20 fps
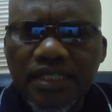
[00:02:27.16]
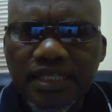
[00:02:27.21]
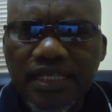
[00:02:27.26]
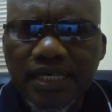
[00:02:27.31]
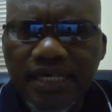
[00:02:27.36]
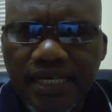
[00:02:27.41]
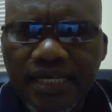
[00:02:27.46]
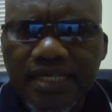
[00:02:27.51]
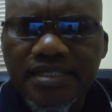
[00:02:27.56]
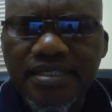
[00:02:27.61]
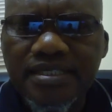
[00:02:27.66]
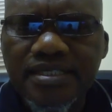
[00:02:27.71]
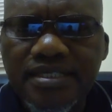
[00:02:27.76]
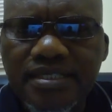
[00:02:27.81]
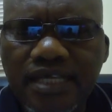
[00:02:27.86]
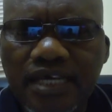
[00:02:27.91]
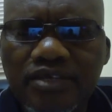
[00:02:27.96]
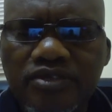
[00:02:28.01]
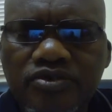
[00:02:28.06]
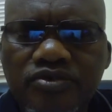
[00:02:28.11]
The
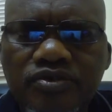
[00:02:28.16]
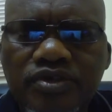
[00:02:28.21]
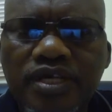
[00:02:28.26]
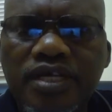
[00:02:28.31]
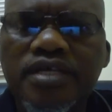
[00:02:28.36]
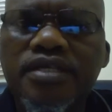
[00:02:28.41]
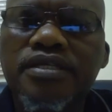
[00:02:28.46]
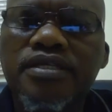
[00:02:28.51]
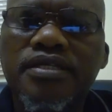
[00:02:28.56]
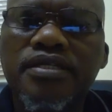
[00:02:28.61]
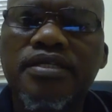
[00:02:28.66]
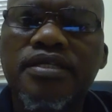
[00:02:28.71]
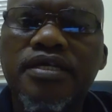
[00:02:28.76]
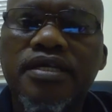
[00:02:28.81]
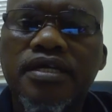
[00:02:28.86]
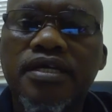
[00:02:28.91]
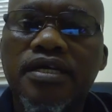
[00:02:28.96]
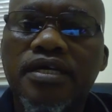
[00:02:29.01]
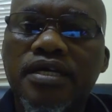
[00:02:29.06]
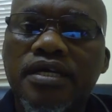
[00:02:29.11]
cases that you can,
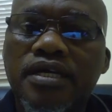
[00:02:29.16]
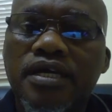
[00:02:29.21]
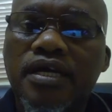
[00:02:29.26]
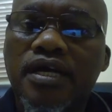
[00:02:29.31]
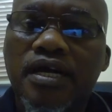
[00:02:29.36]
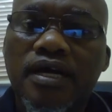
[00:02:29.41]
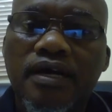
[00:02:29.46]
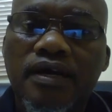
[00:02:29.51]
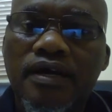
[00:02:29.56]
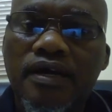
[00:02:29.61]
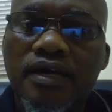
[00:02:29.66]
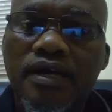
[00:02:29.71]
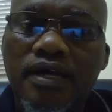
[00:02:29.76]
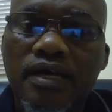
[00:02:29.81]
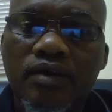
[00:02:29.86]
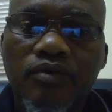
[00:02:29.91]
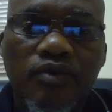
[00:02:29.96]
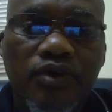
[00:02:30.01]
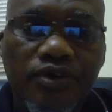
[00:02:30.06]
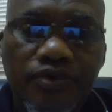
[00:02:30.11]

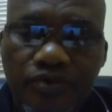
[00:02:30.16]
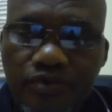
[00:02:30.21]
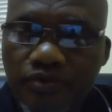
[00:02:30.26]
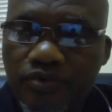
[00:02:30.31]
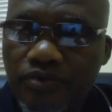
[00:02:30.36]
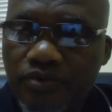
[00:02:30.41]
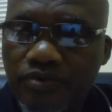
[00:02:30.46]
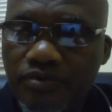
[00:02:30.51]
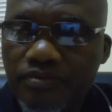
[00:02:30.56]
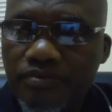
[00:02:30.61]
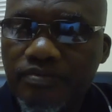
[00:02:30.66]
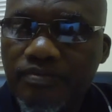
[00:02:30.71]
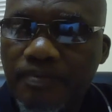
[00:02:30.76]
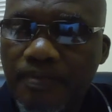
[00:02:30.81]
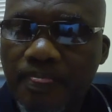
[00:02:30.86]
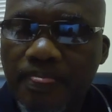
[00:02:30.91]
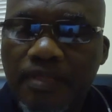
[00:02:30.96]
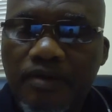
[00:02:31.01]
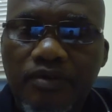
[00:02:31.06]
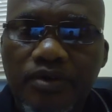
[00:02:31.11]
when
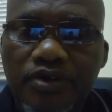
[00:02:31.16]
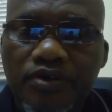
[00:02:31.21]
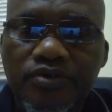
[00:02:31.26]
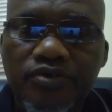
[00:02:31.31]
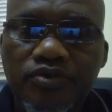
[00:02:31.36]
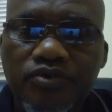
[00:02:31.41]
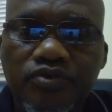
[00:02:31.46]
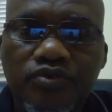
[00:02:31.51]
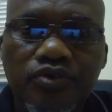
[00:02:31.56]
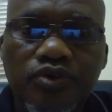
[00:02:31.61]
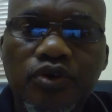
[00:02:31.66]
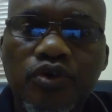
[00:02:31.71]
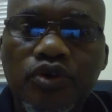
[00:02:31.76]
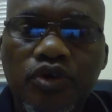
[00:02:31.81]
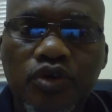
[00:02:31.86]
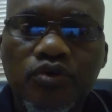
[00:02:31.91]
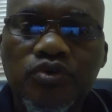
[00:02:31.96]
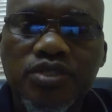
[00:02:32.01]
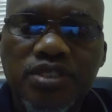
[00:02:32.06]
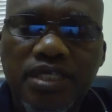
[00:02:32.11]
you do your
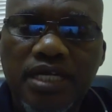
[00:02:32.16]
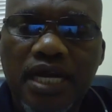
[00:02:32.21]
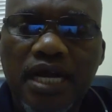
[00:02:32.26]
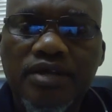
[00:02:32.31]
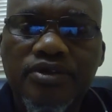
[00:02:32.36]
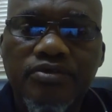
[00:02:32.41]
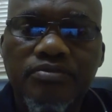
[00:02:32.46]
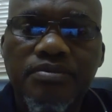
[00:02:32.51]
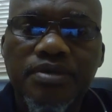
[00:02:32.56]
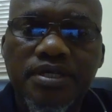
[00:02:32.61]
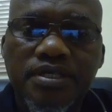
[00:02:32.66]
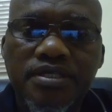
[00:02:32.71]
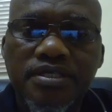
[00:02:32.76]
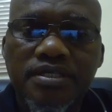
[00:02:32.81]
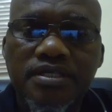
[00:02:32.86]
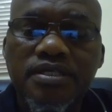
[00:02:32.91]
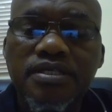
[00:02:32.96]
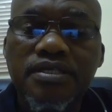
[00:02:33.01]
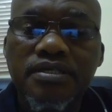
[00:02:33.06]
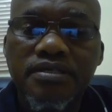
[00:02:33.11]
closing
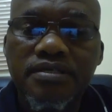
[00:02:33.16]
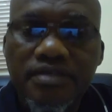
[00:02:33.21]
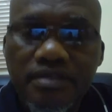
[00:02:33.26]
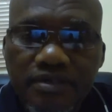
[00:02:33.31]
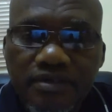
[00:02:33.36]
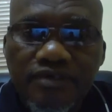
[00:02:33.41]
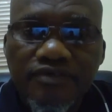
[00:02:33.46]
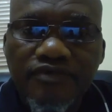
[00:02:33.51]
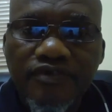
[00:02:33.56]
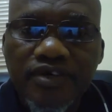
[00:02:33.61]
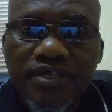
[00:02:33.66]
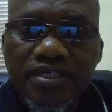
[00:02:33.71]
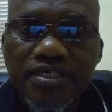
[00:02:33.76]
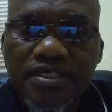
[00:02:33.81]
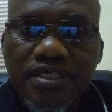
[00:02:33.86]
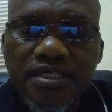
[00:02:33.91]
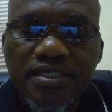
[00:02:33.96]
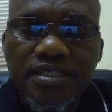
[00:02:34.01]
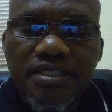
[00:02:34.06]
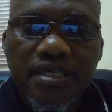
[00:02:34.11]
argument, for
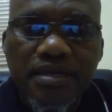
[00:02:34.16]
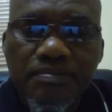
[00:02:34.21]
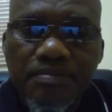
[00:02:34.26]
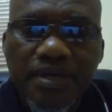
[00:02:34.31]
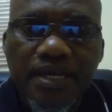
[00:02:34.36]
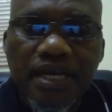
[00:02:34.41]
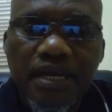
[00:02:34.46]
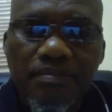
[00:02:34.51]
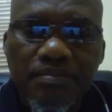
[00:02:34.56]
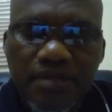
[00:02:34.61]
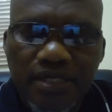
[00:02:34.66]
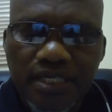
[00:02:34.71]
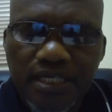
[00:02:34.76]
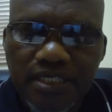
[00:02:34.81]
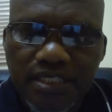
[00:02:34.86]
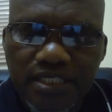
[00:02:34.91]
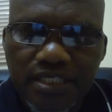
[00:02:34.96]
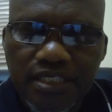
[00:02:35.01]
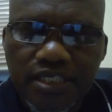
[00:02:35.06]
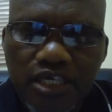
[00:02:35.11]
instance, in the bail
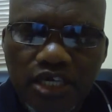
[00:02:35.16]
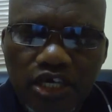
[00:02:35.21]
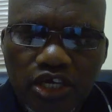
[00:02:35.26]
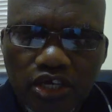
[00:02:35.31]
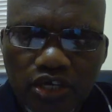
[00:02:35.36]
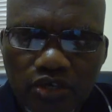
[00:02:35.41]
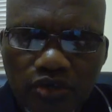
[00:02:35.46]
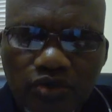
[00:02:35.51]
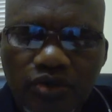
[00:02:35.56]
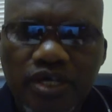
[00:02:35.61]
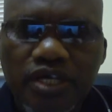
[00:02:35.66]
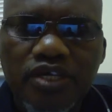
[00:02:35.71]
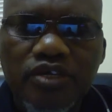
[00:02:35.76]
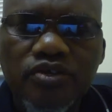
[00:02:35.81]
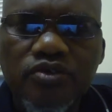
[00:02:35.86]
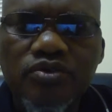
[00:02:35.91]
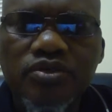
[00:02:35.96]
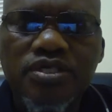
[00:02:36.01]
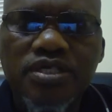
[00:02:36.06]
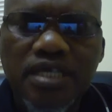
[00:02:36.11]
application, you can
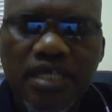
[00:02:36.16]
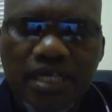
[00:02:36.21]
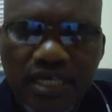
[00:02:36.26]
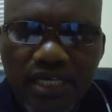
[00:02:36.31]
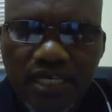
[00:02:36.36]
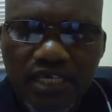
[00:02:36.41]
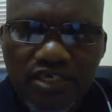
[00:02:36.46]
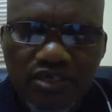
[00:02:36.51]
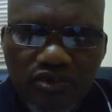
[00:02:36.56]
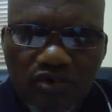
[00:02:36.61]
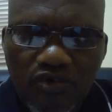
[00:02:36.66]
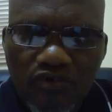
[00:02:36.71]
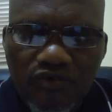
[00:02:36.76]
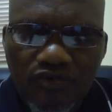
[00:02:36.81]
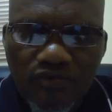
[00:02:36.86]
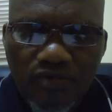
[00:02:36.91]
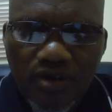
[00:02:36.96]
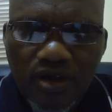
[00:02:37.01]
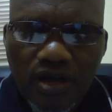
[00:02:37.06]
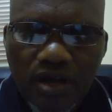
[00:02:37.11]
use a case
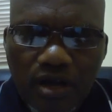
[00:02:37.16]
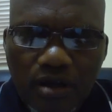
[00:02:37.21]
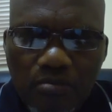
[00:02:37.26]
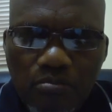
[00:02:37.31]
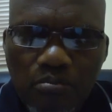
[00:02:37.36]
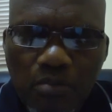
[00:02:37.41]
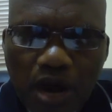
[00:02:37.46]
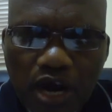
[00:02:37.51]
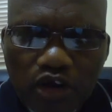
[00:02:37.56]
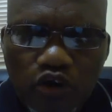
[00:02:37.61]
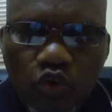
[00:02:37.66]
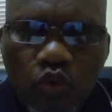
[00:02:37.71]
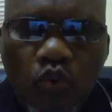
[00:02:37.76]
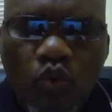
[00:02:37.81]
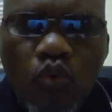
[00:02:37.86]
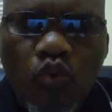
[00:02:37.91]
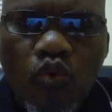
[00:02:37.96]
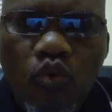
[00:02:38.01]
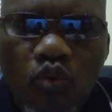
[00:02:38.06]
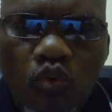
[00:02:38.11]
of
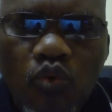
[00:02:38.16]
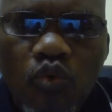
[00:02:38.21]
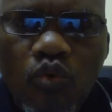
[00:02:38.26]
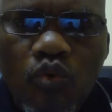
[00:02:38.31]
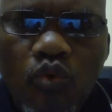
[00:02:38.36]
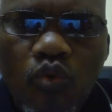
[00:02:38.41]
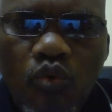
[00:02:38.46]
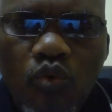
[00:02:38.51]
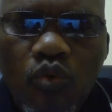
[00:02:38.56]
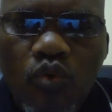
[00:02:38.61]
Maqungu.